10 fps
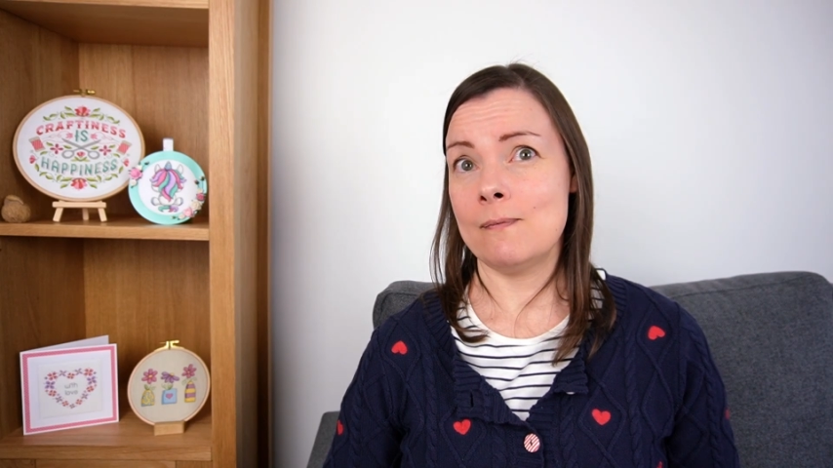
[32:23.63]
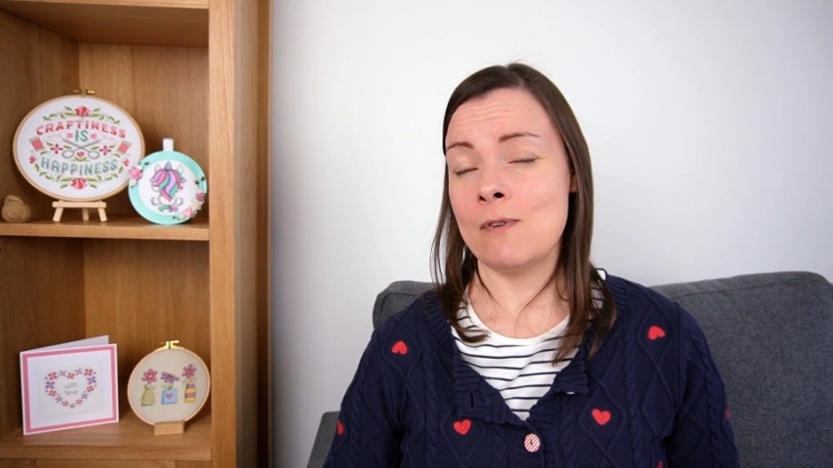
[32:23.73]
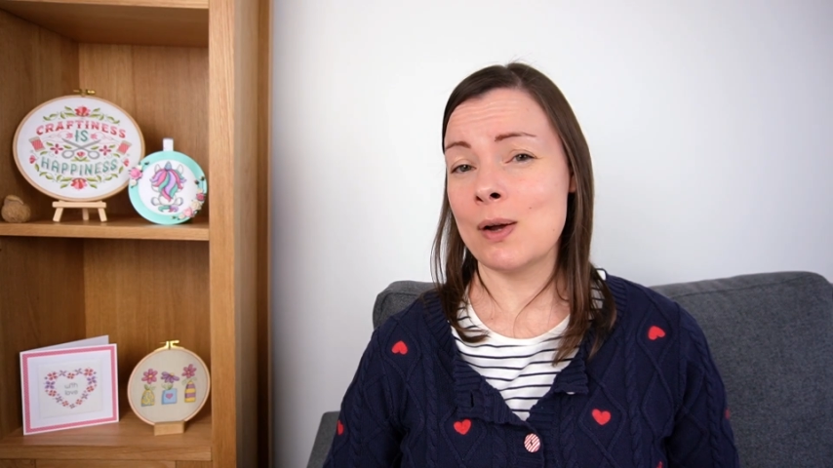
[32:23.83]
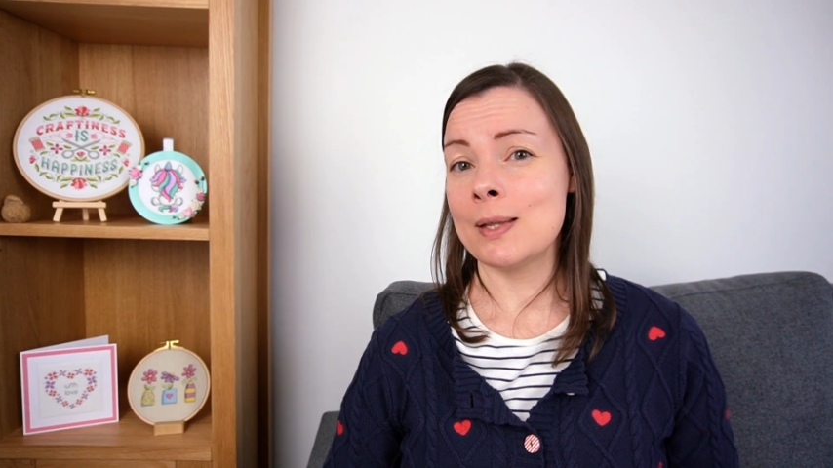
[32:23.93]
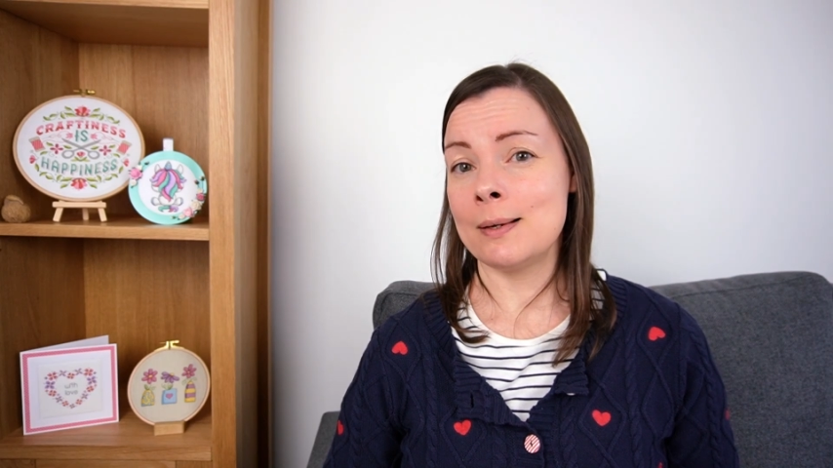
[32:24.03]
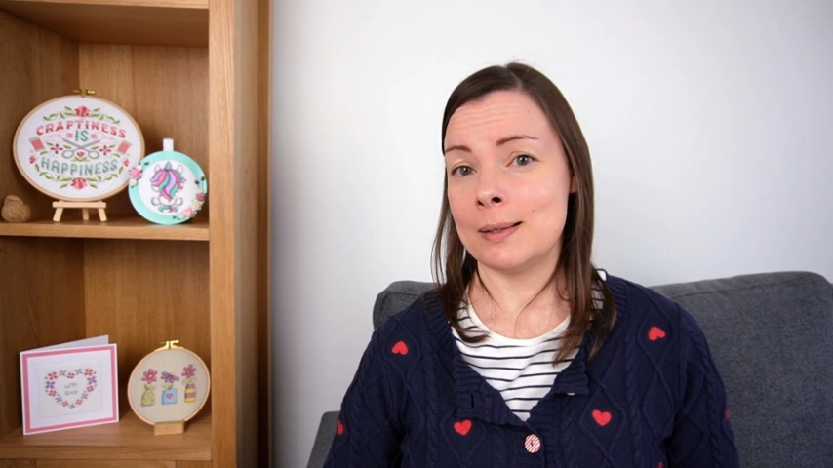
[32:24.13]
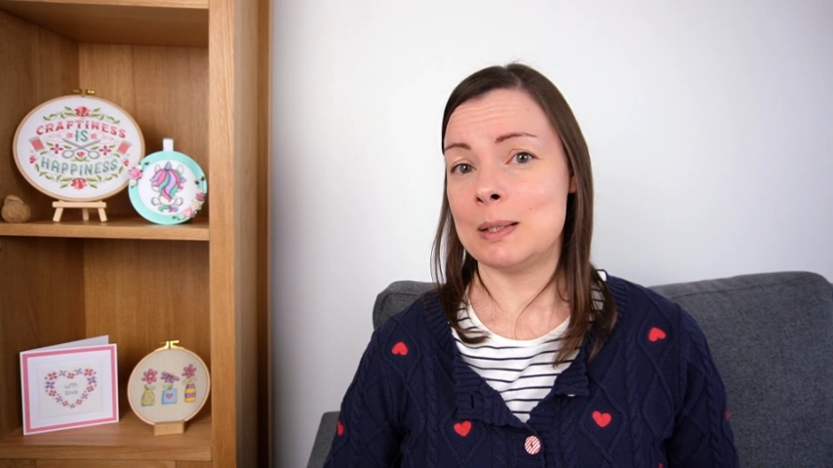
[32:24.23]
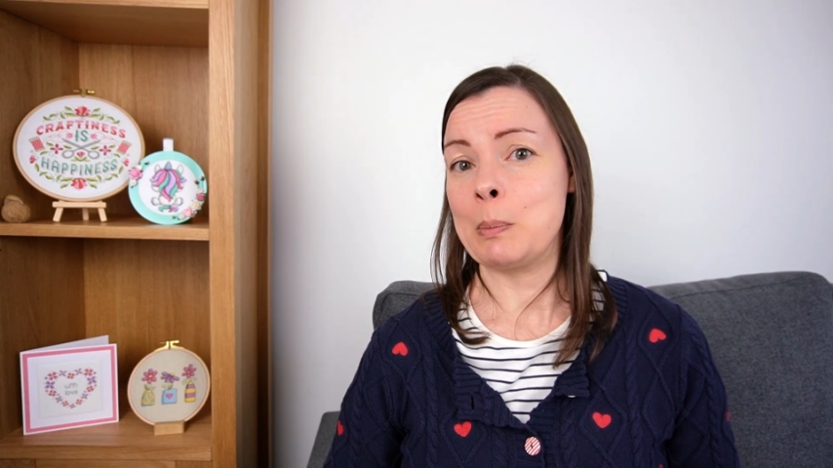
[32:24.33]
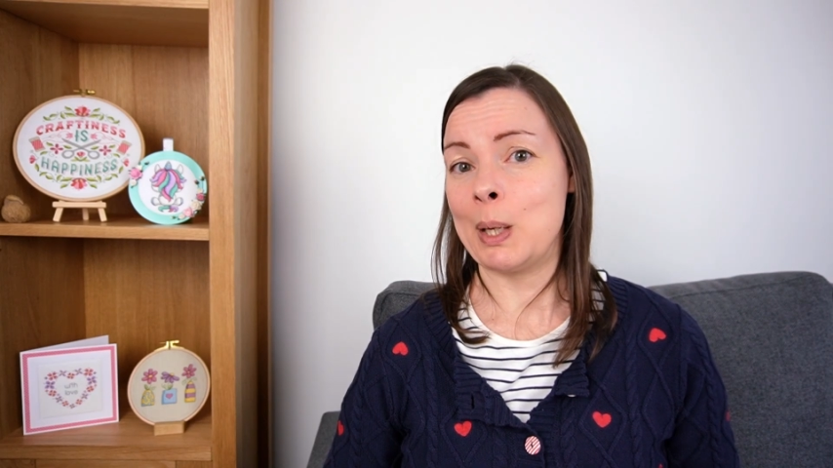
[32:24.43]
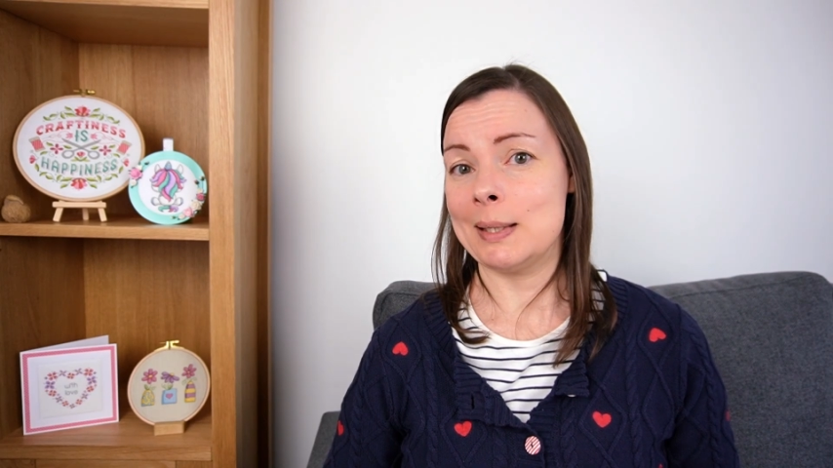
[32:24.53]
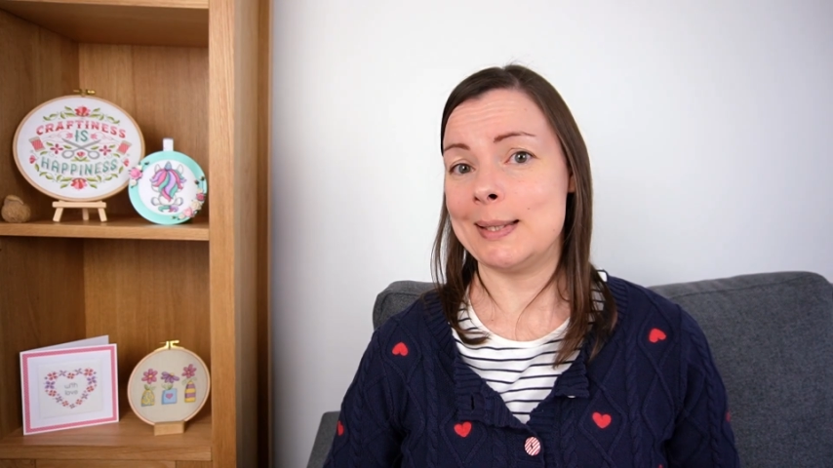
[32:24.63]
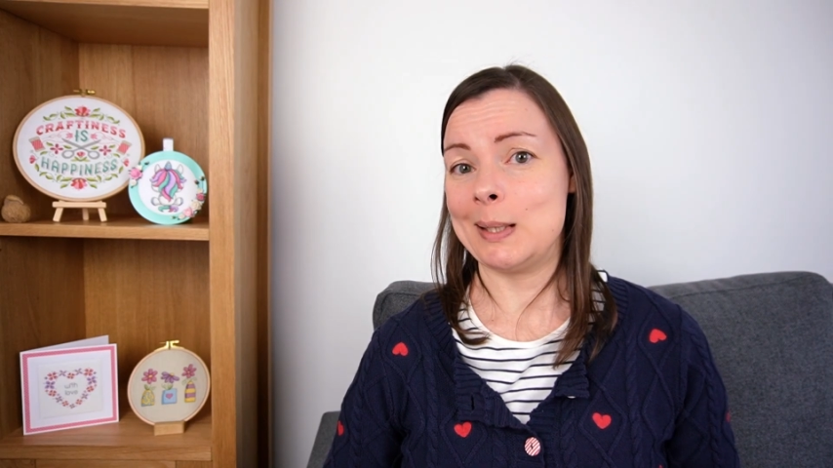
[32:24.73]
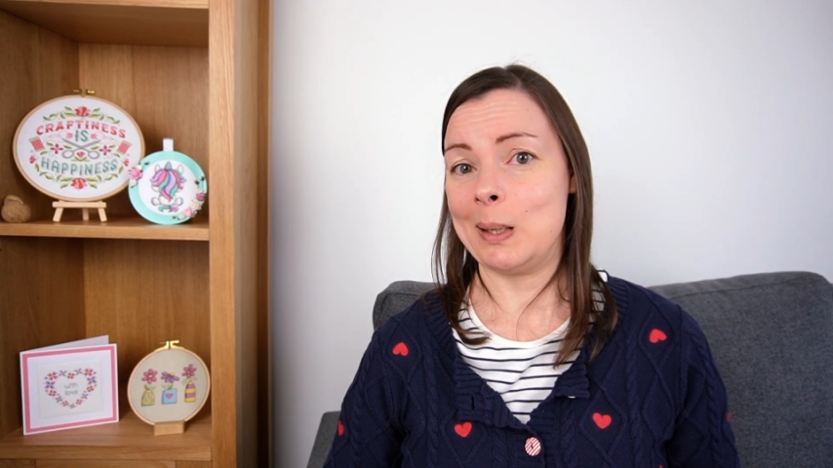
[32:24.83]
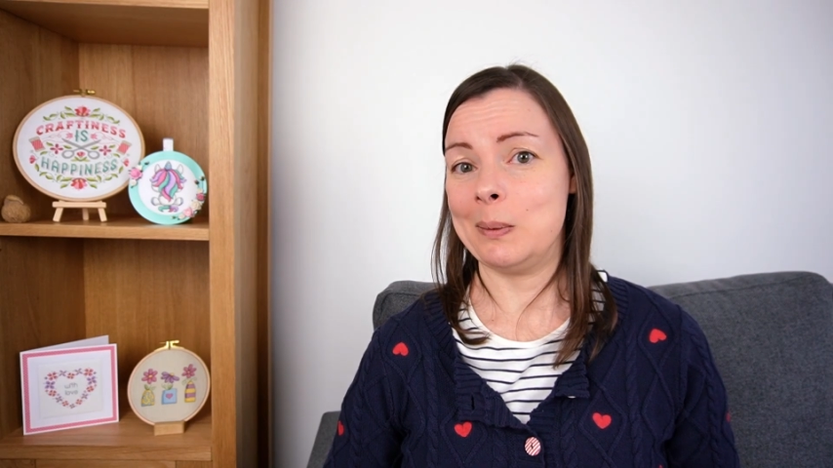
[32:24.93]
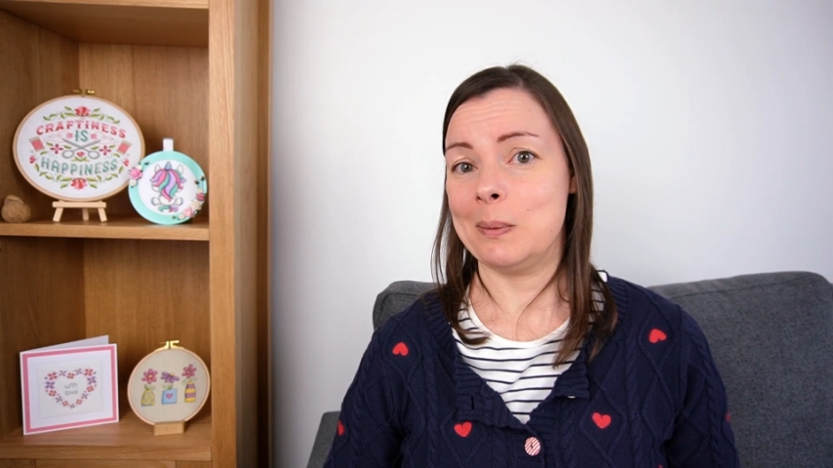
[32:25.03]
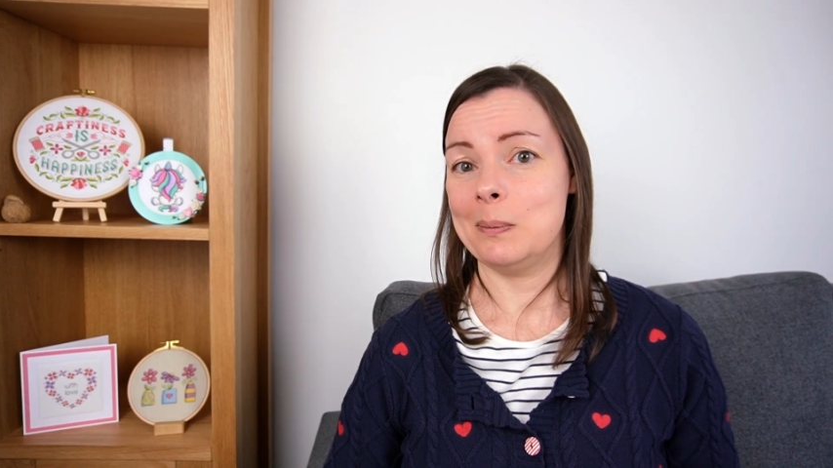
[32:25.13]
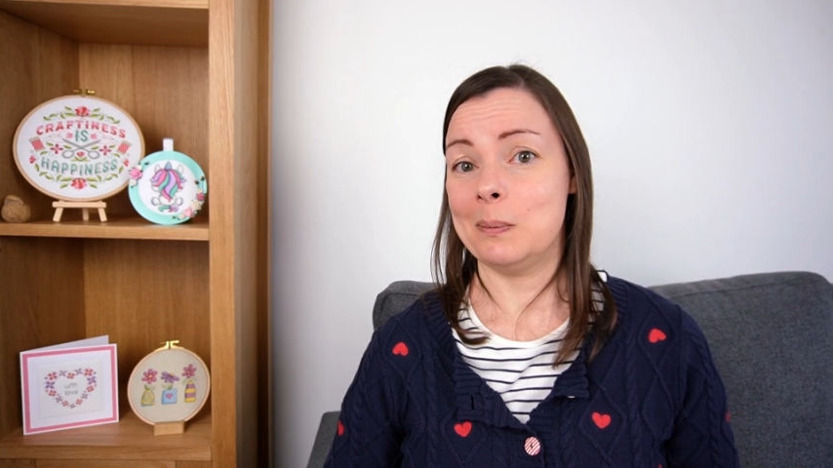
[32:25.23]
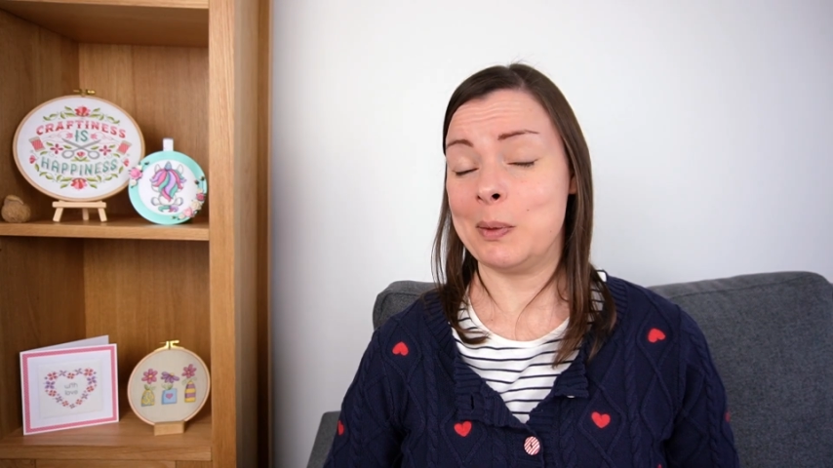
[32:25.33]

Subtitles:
rather nice milestone